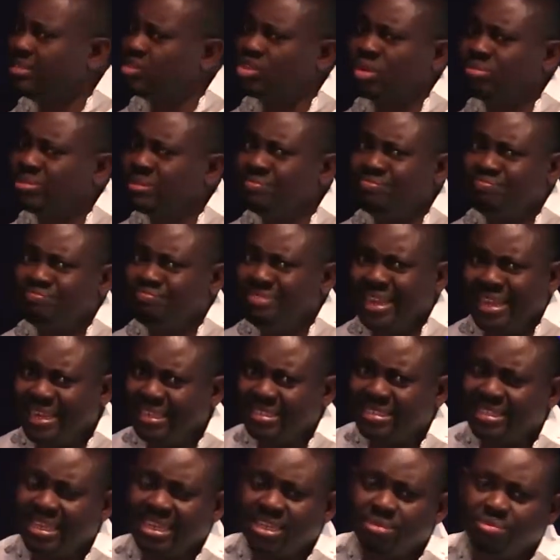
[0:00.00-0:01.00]
Something very
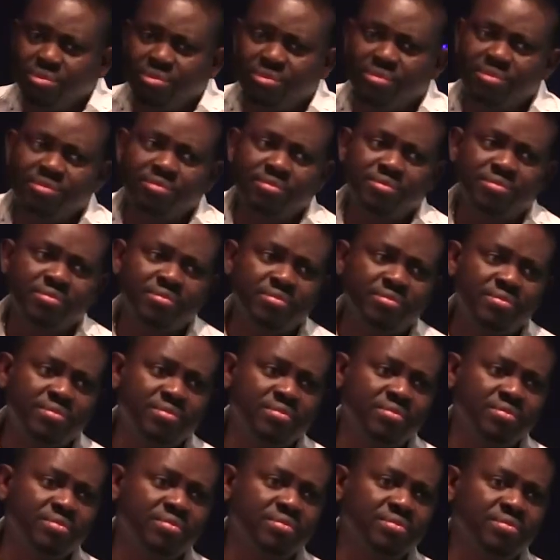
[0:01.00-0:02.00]
terrible.
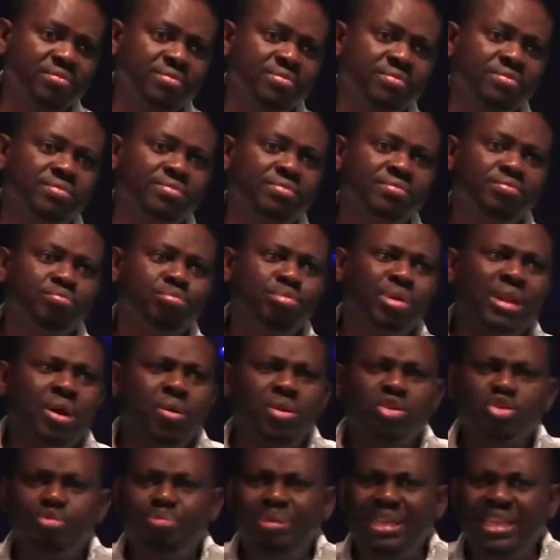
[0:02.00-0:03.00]
But I
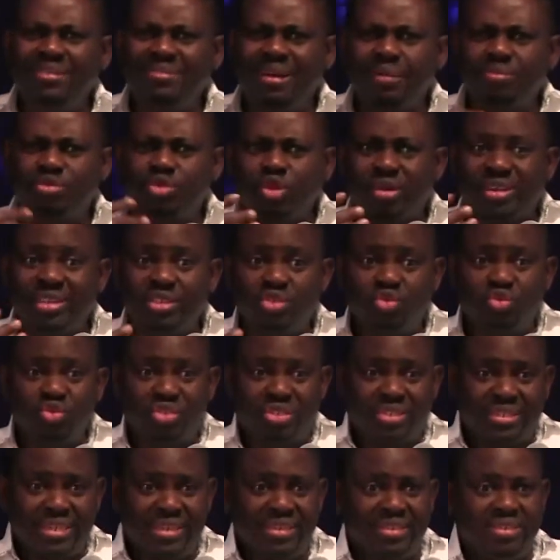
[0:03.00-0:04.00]
want to believe I'm talking to
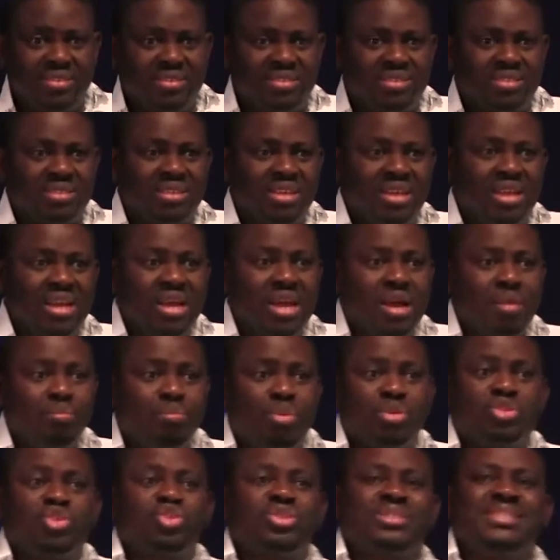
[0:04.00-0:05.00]
saints.
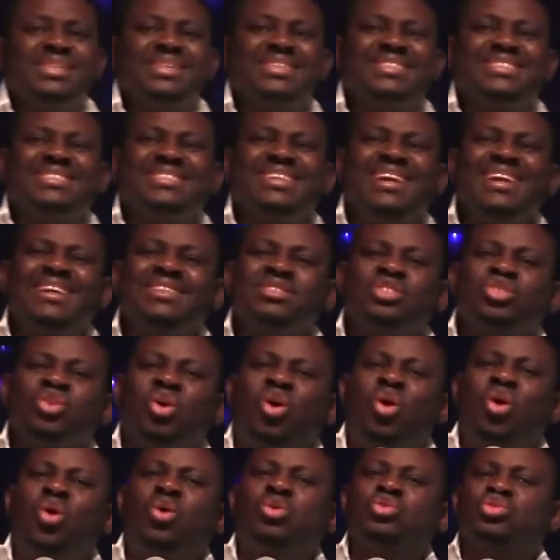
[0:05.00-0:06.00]
But you see, saints
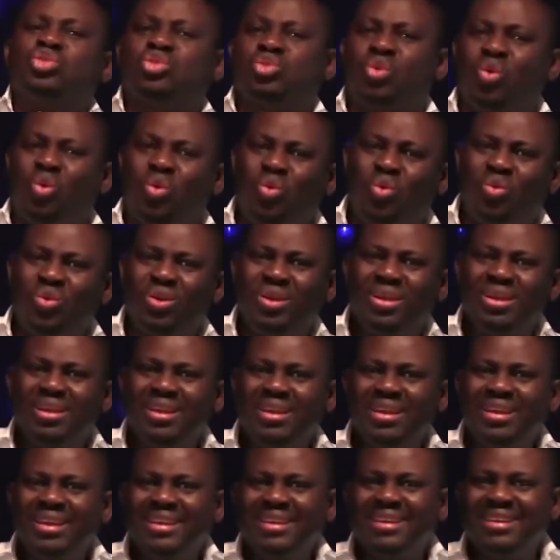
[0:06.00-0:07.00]
also,
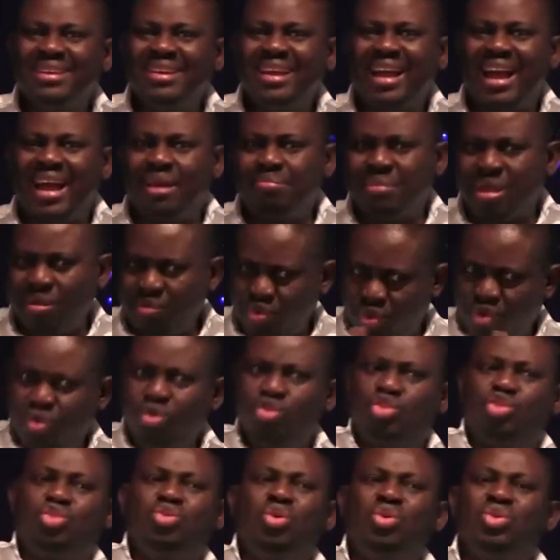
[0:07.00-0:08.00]
and I'm going
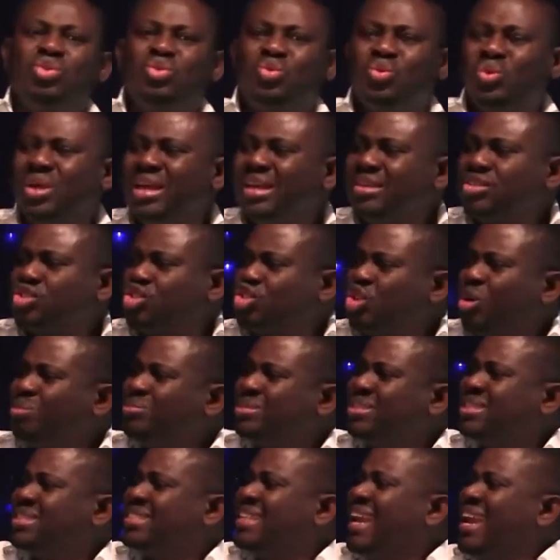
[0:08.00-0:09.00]
to show you, some
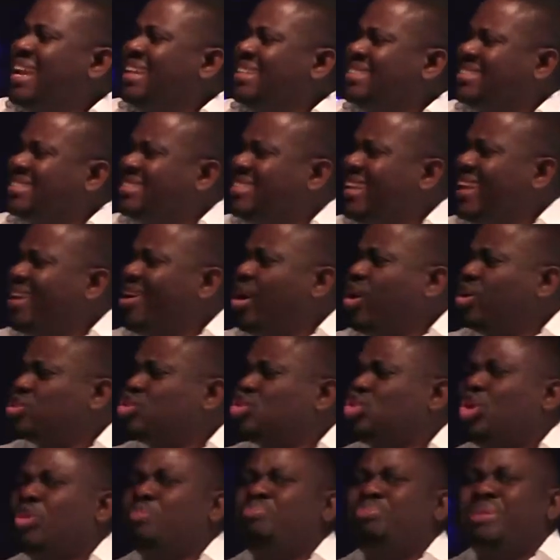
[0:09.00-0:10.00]
saints, they
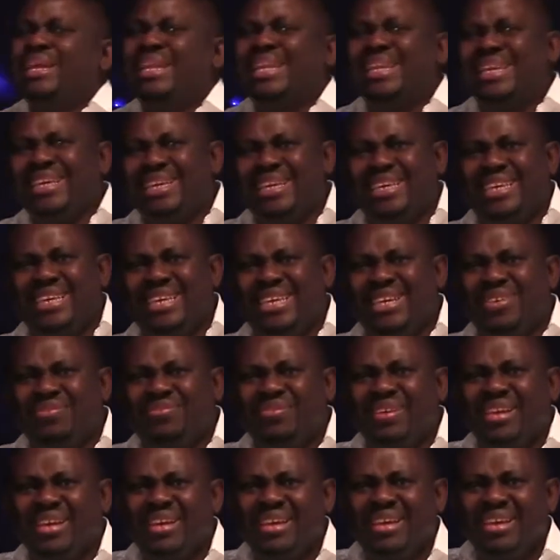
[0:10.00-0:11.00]
also
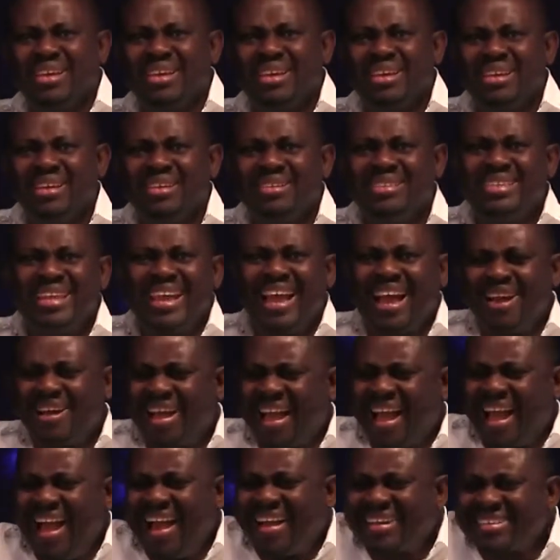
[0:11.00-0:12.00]
believe they are
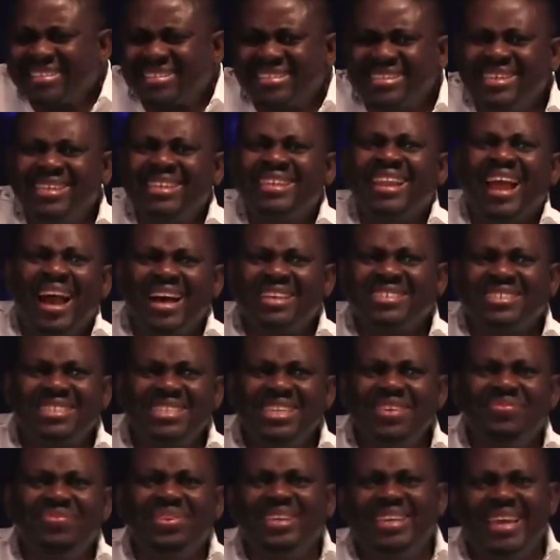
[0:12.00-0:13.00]
acting as
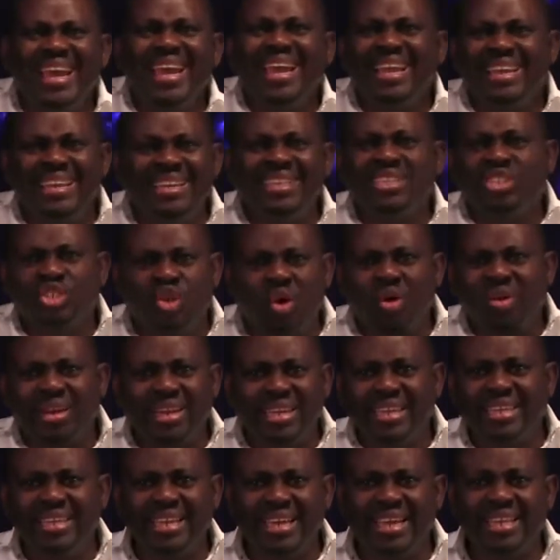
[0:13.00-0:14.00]
if gain is
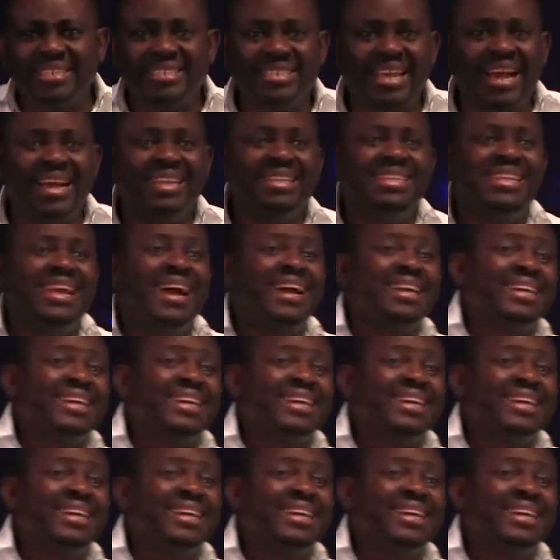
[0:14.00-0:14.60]
godliness, and they are